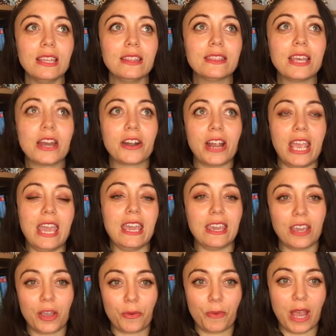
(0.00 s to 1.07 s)
that are
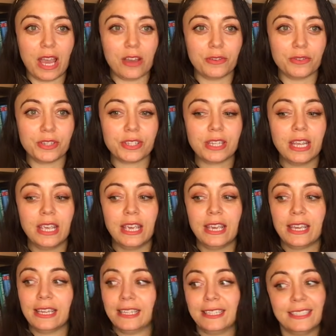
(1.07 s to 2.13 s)
hanging around
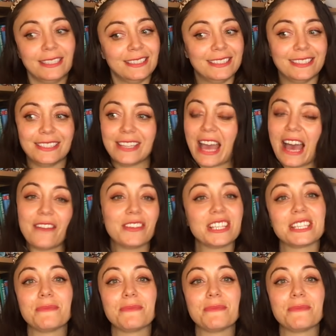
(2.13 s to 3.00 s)
having